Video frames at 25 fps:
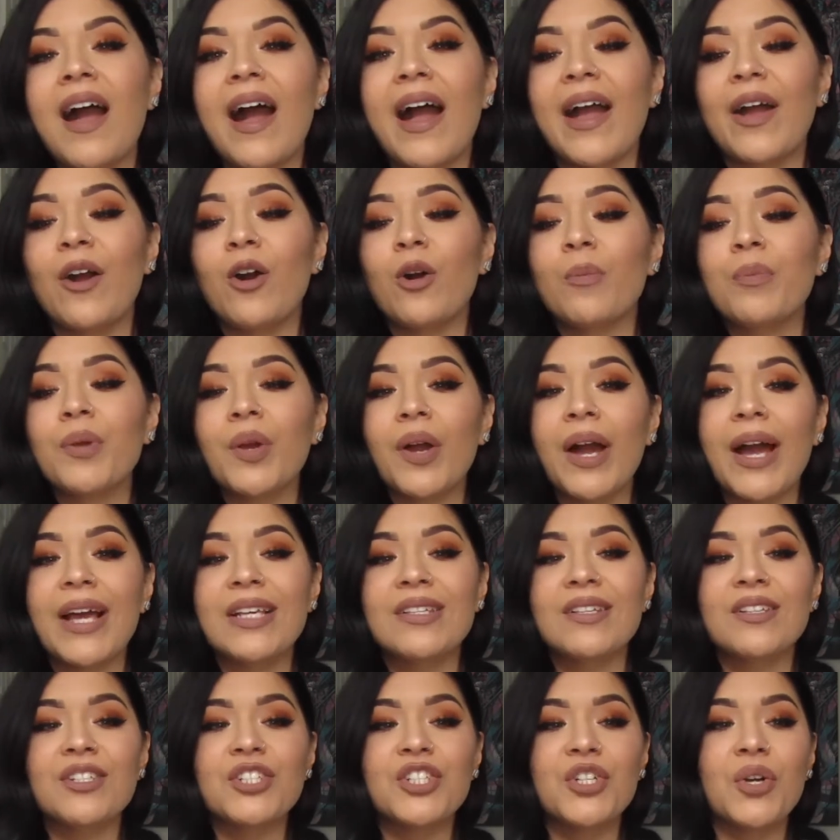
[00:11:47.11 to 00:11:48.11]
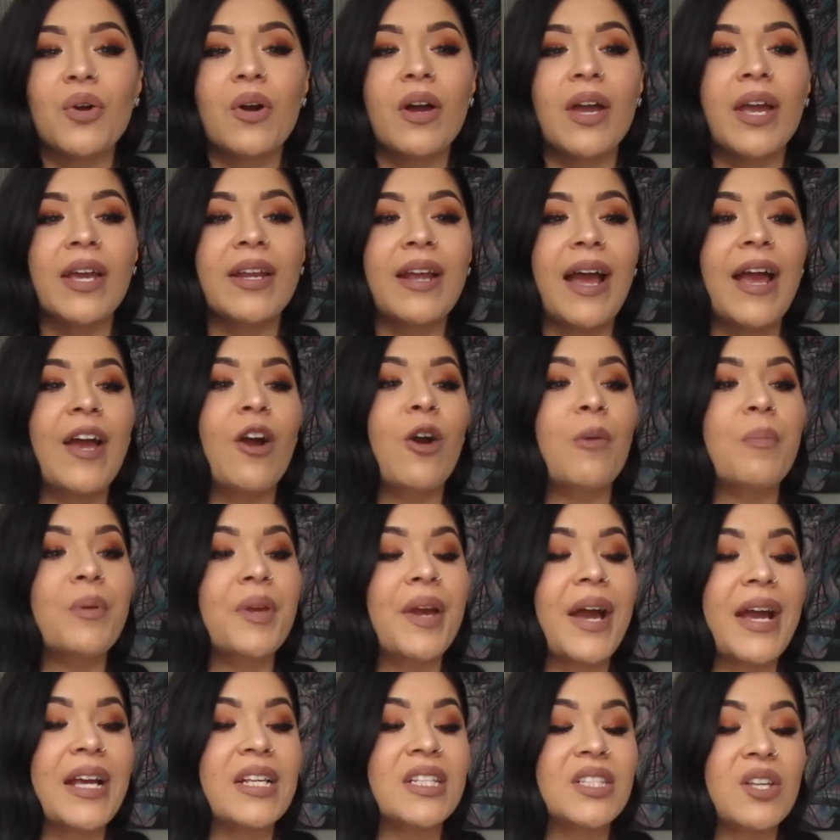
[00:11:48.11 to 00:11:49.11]
I hope you guys enjoyed. I hope
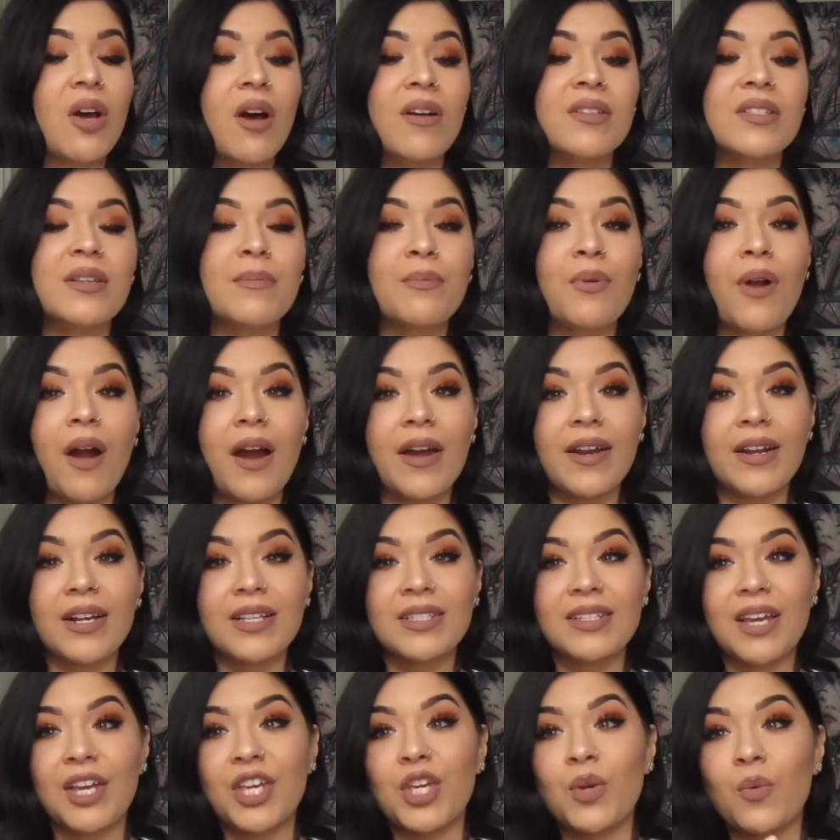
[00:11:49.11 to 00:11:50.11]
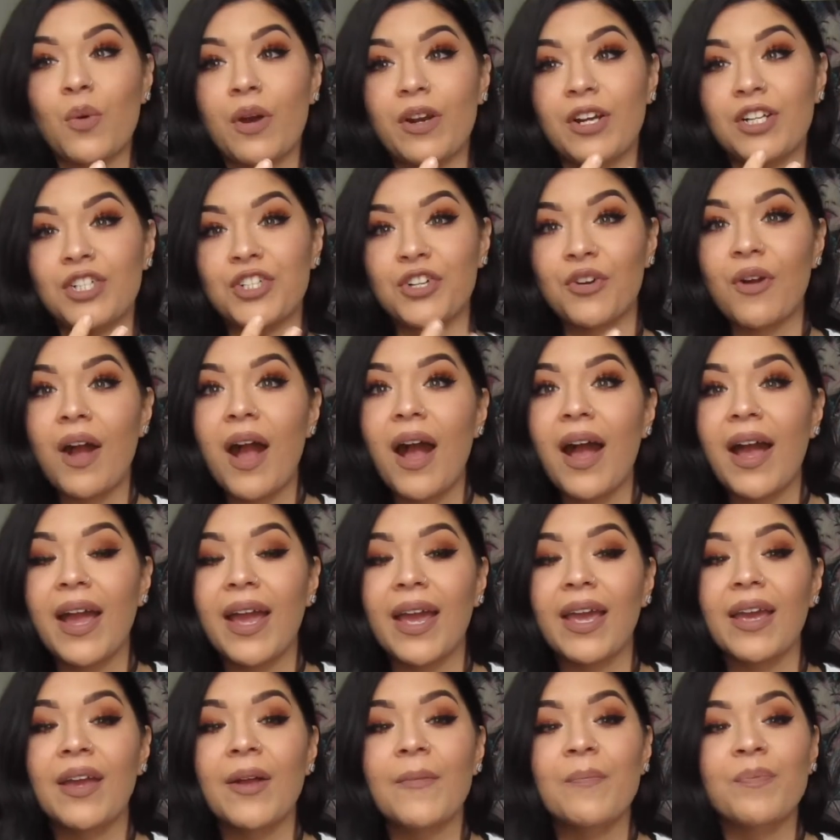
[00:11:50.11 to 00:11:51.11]
you guys saw some products that you want to
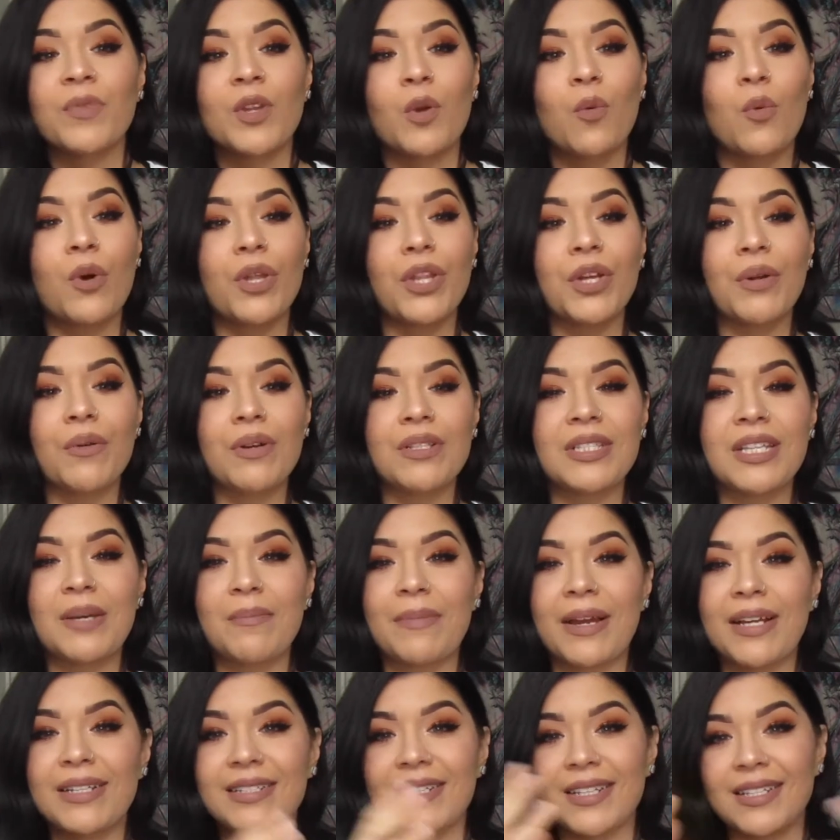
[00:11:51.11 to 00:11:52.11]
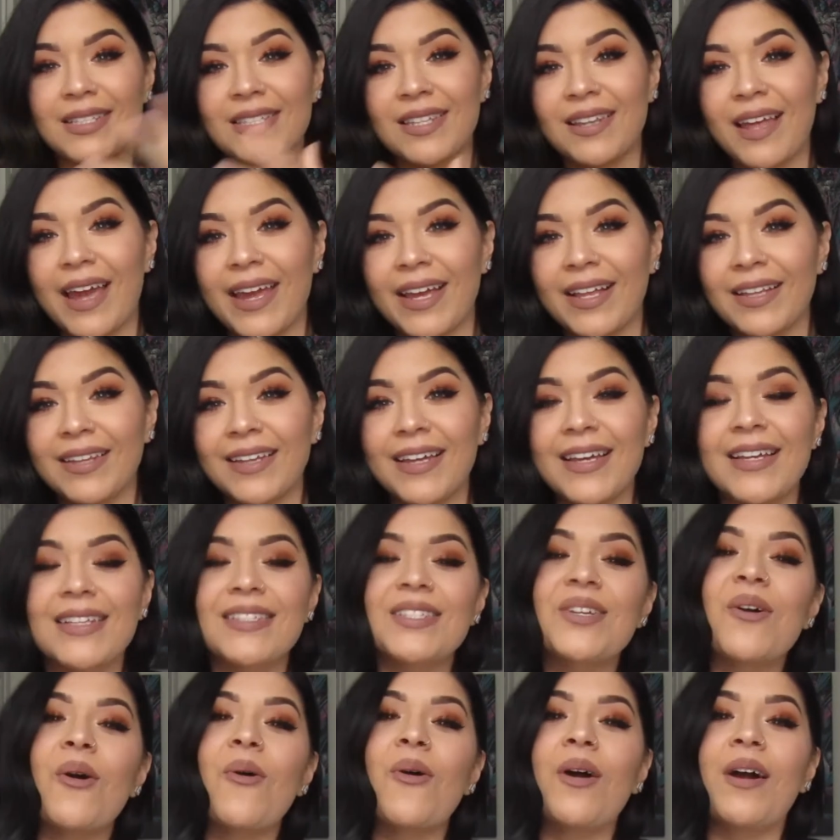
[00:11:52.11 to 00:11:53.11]
try, whether it was in my dislike
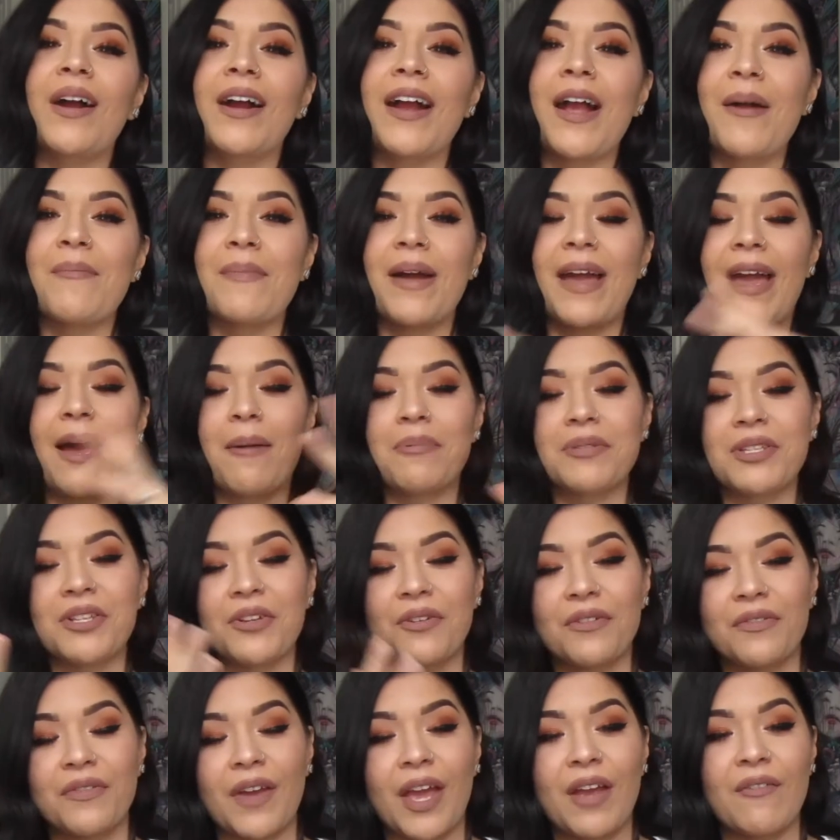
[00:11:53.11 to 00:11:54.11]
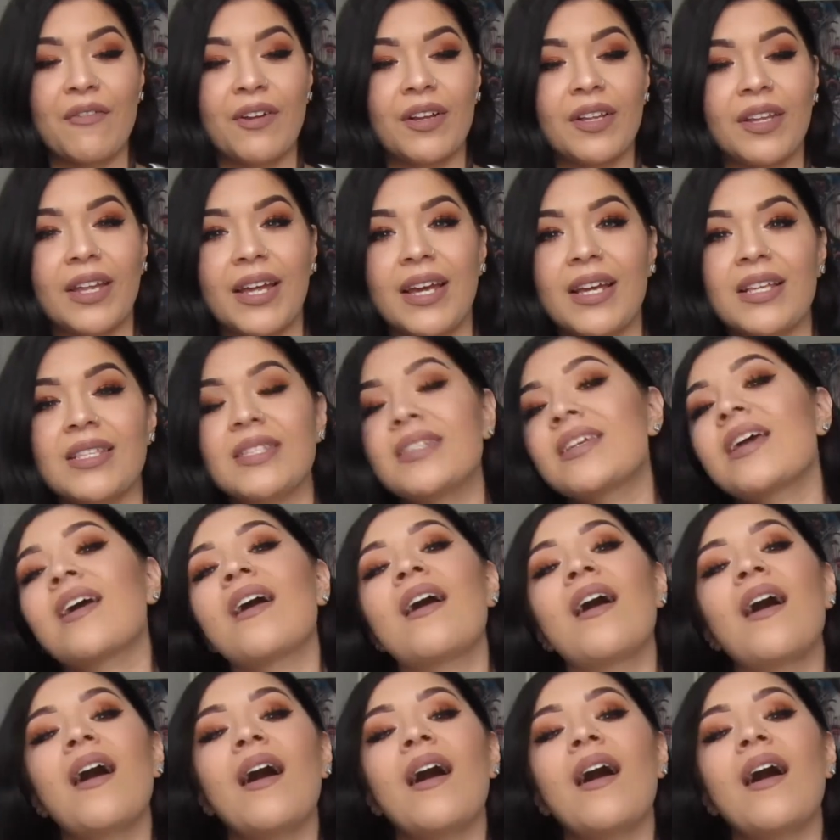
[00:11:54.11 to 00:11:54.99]
list or my absolute favorite list.